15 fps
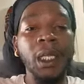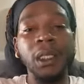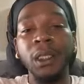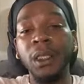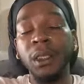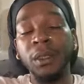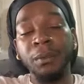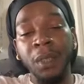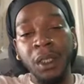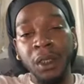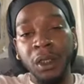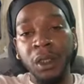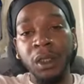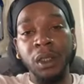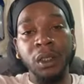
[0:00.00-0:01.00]
is and make
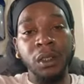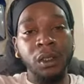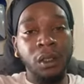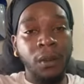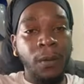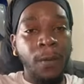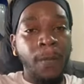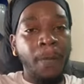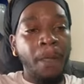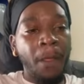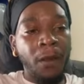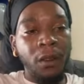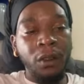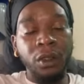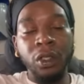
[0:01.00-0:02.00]
sure that
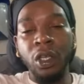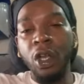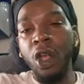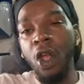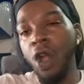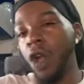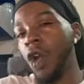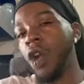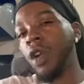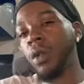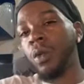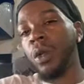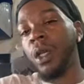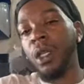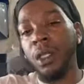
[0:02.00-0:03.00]
you're
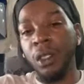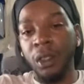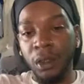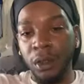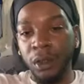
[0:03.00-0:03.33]
always